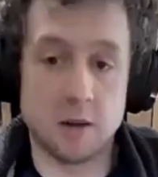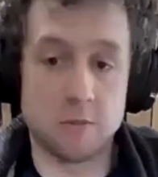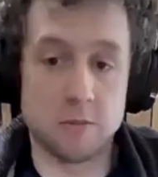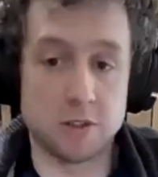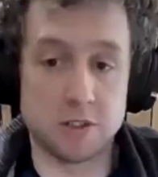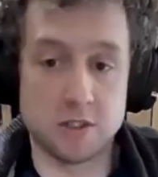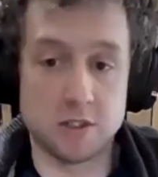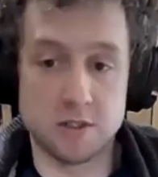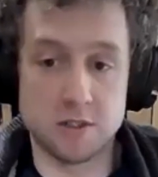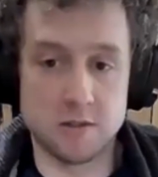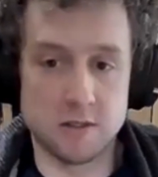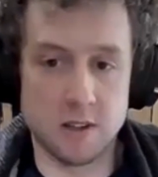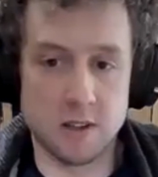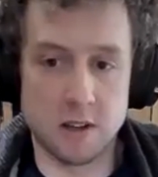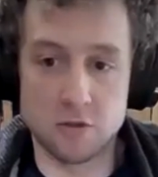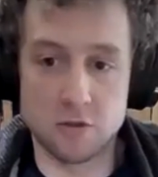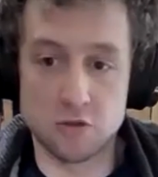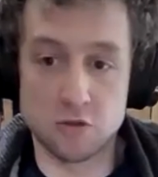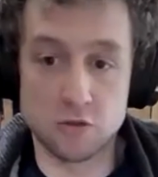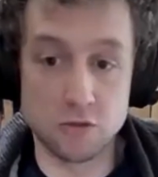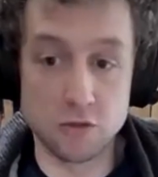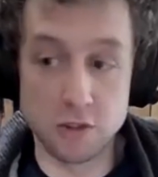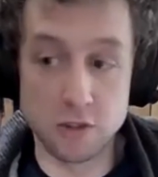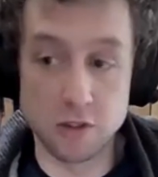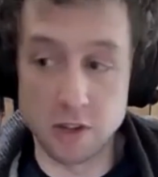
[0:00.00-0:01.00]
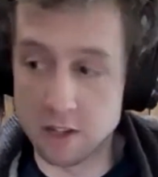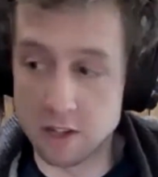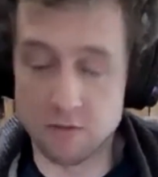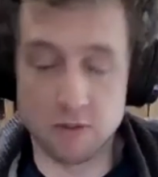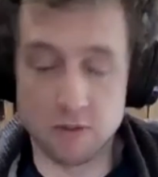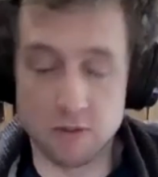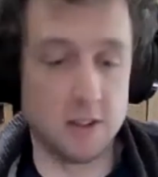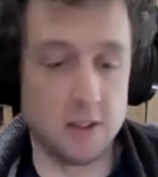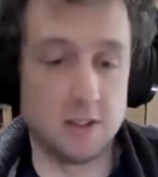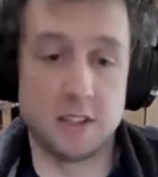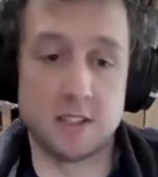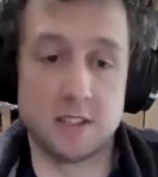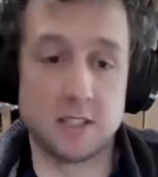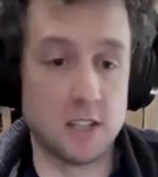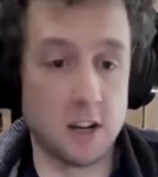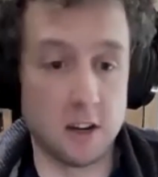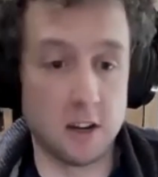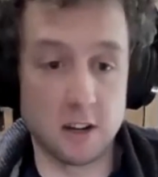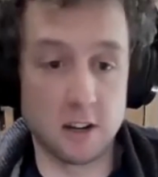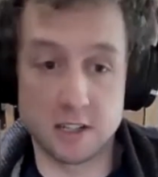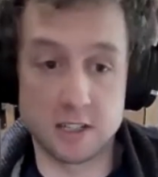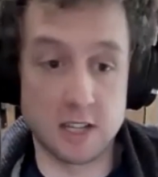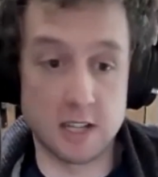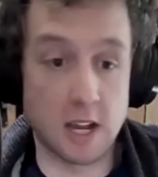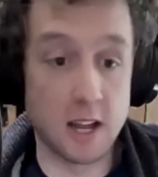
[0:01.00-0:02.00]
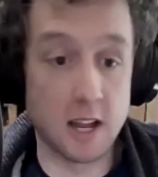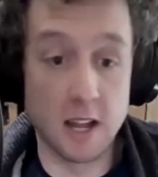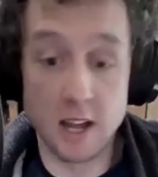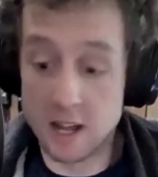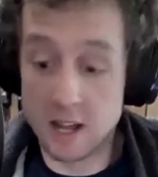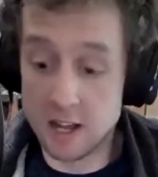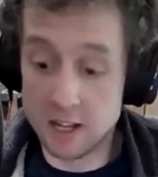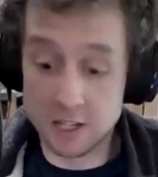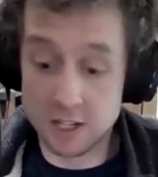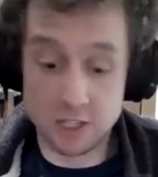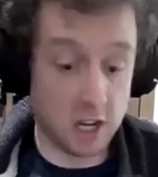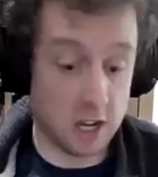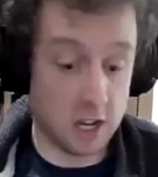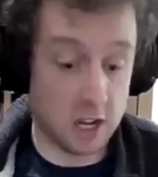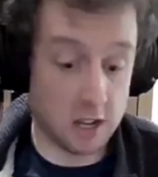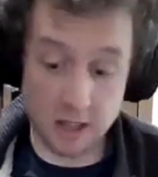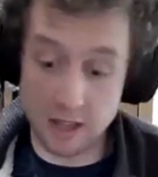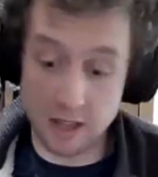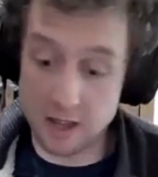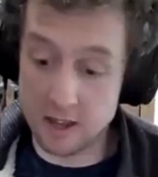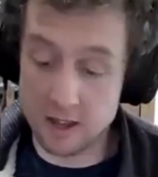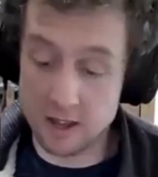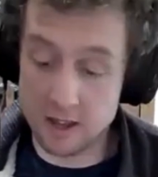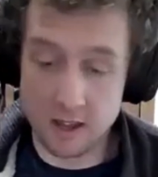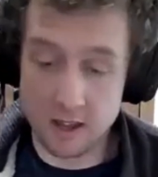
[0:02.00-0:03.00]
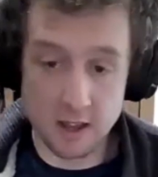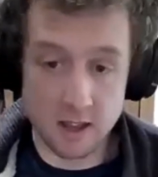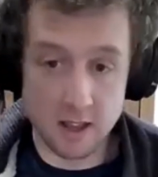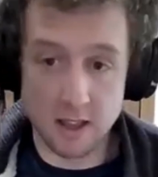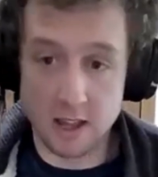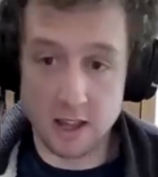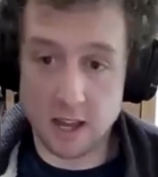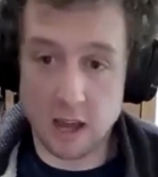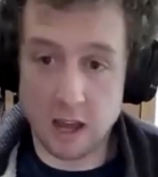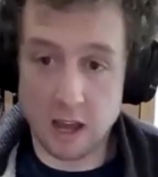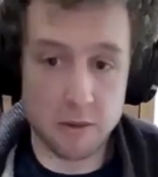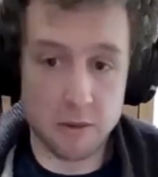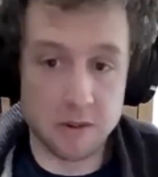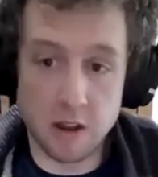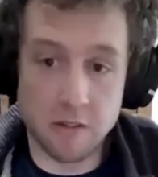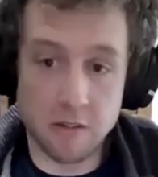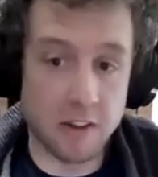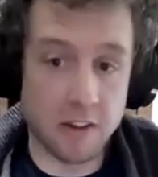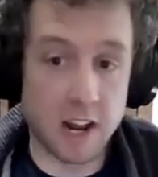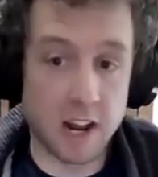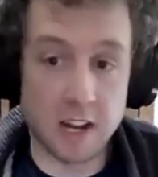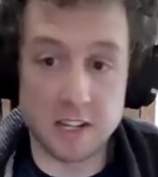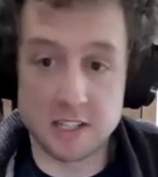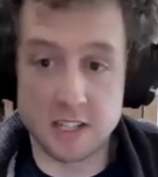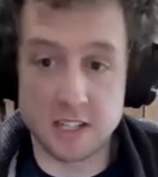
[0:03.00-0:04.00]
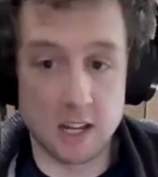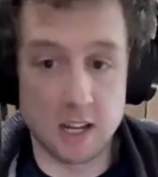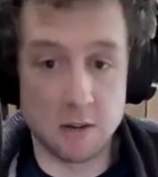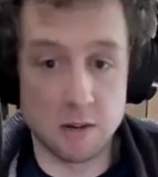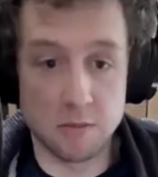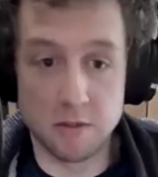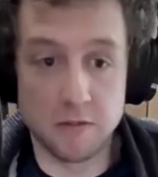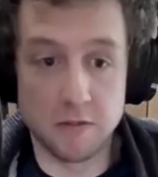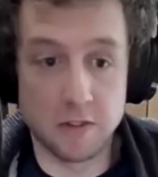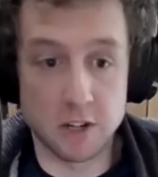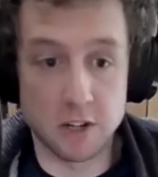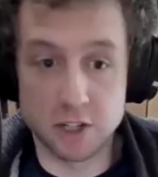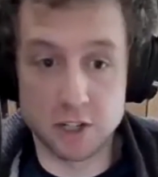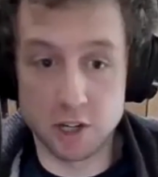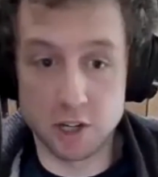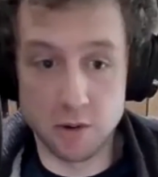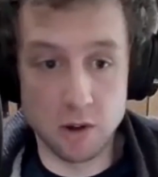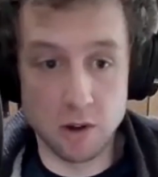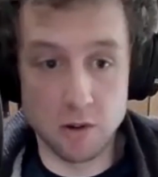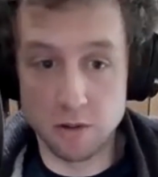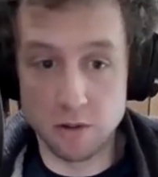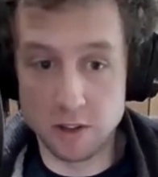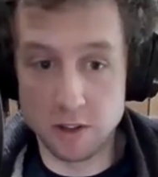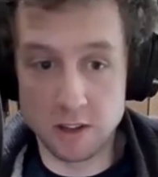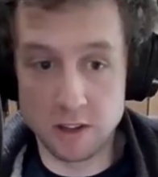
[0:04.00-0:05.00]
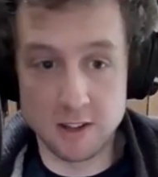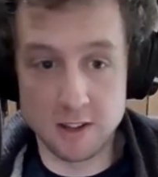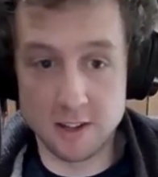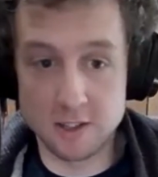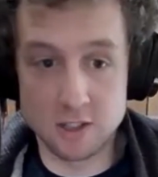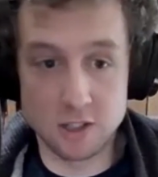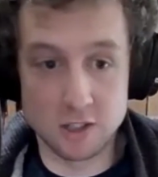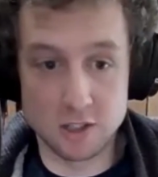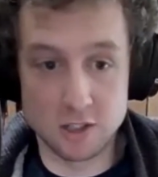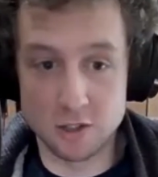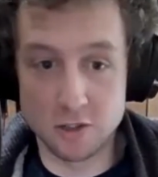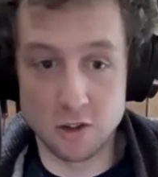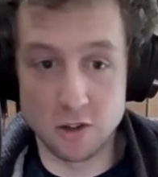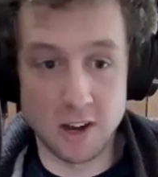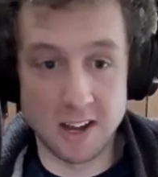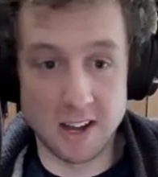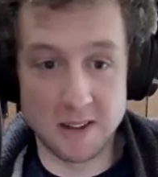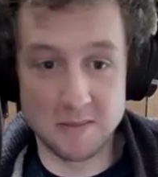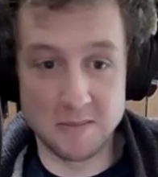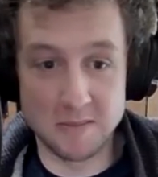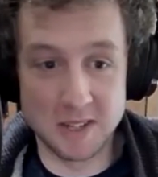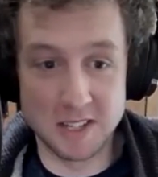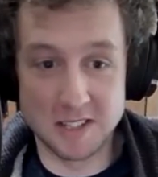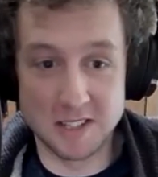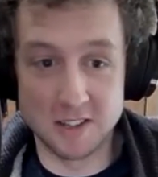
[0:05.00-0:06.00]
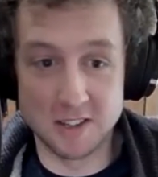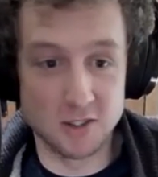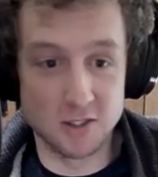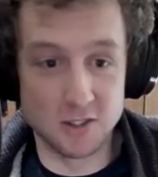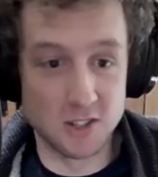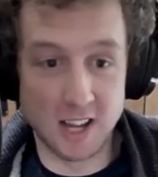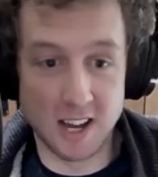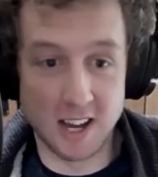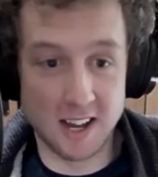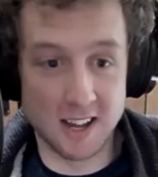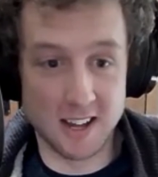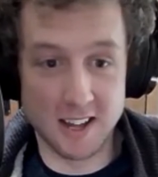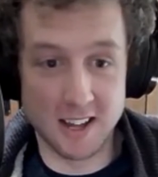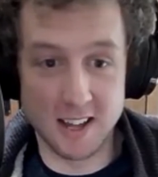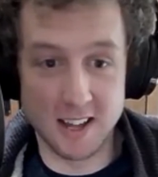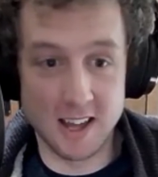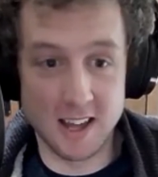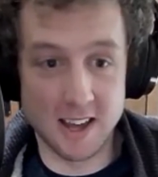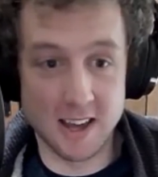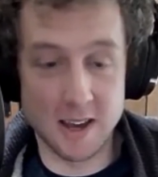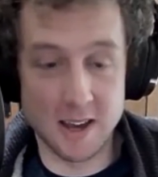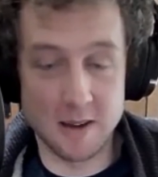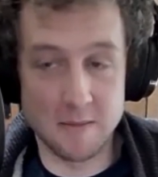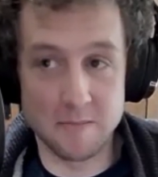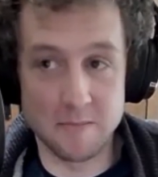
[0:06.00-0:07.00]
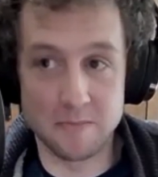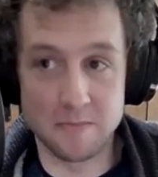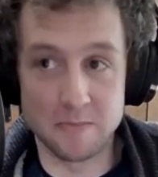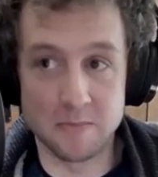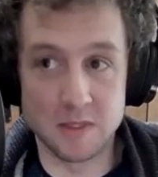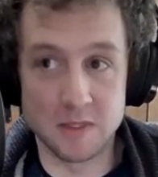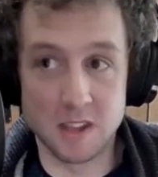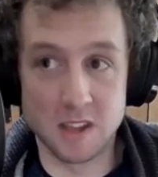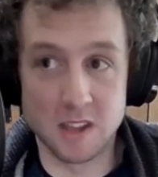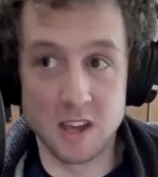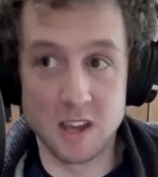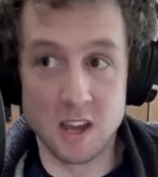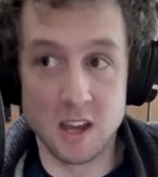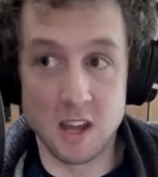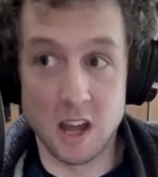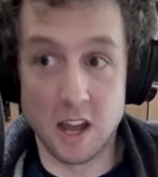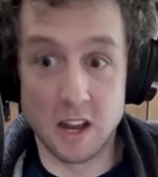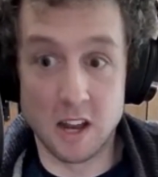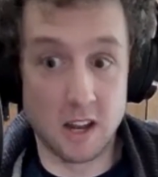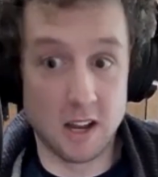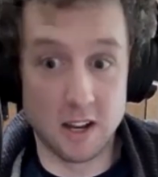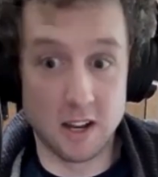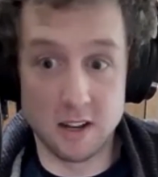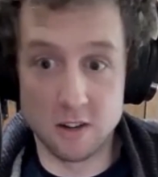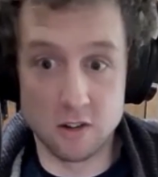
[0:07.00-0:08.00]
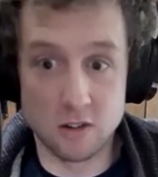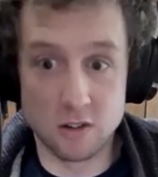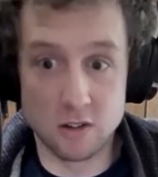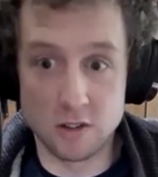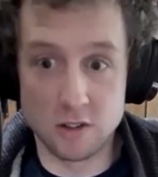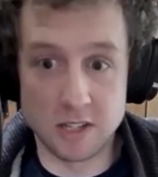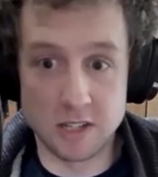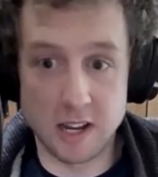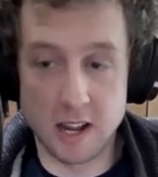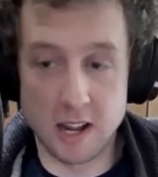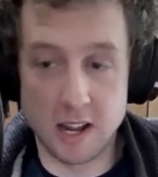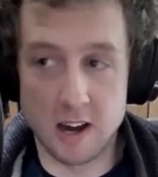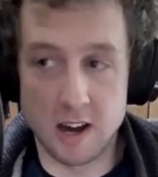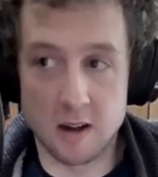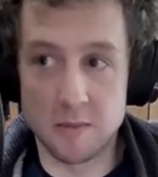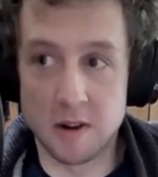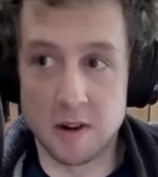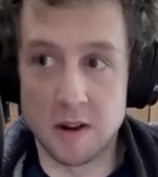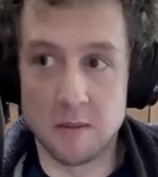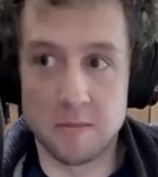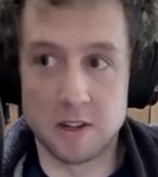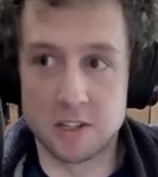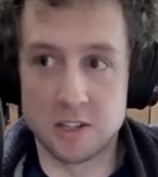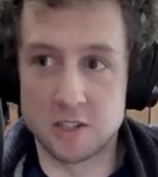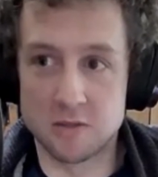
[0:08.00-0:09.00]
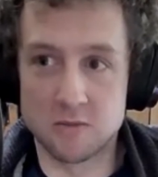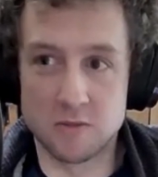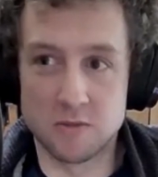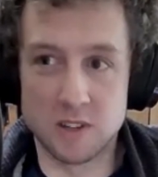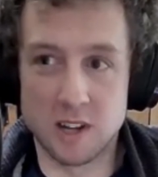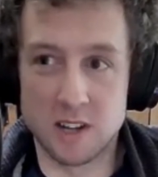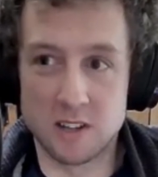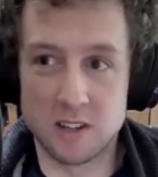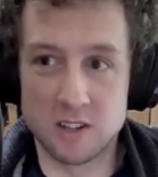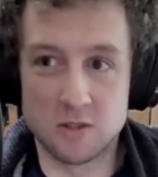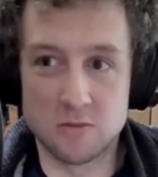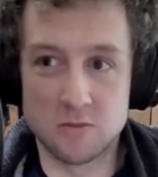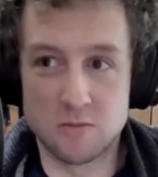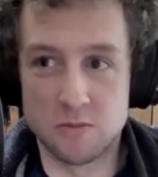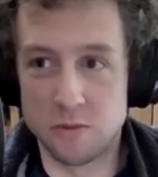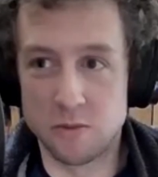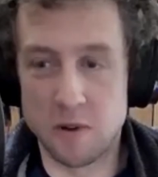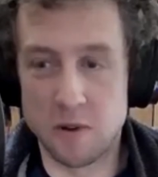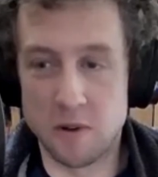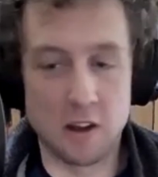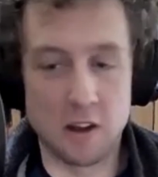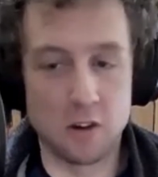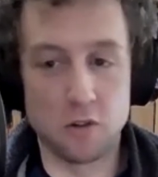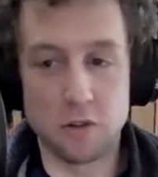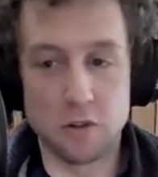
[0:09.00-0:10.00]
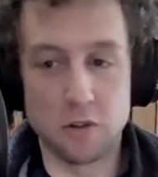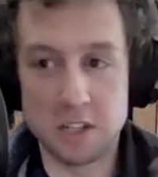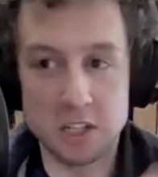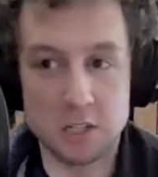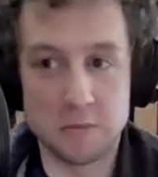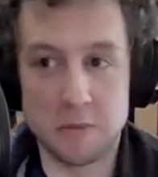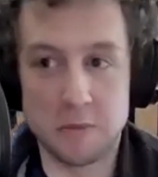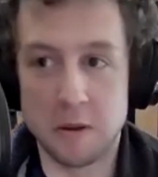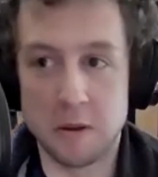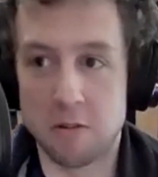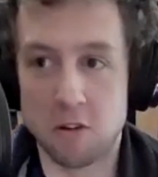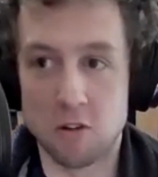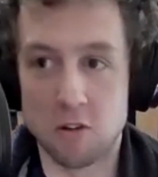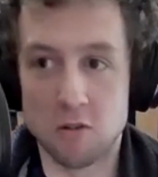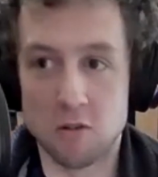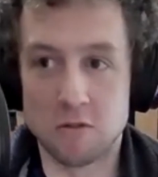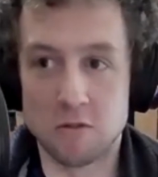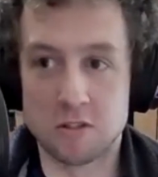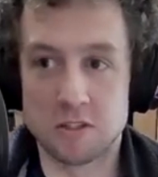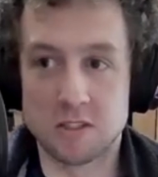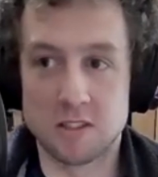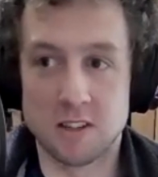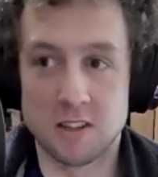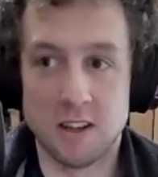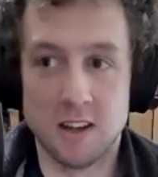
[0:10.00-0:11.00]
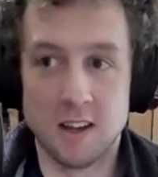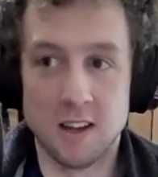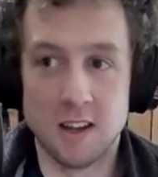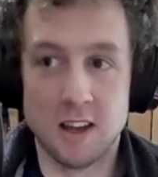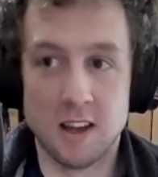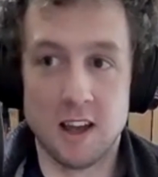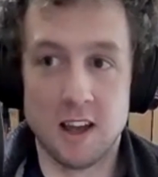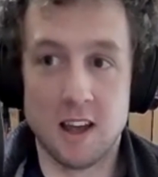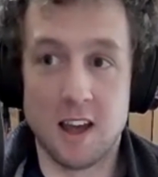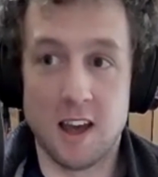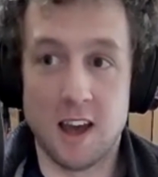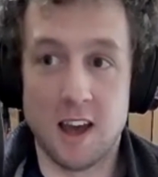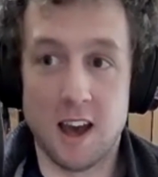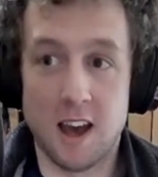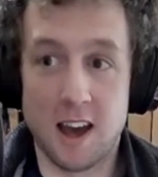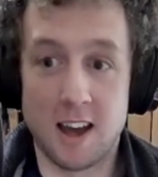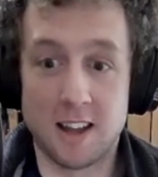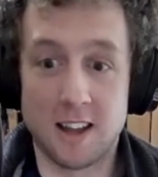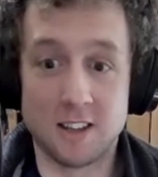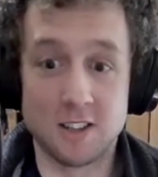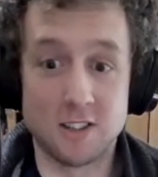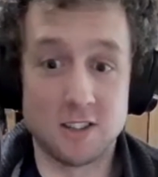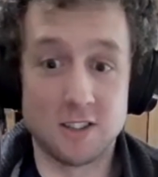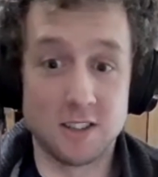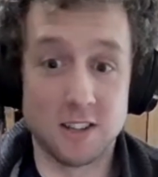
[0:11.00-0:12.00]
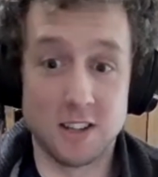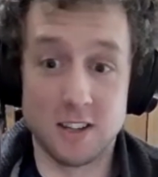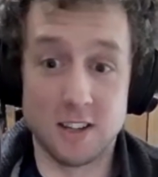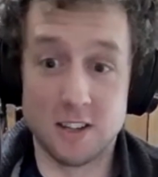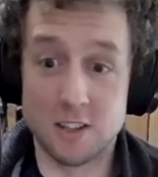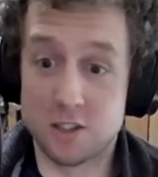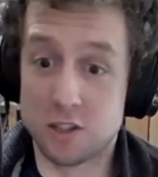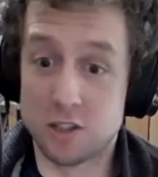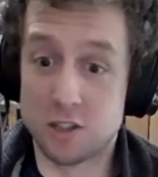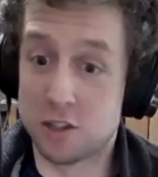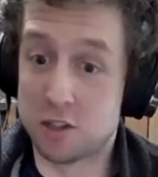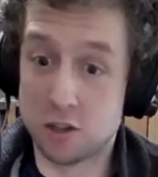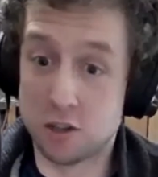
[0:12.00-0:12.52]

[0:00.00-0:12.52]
was really, really decent of her, because I genuinely, like, I would never ask anyone for a shout out. Like it's just not in me to do that. And not that there's any harm in it, but I just wouldn't annoy these people almost. And just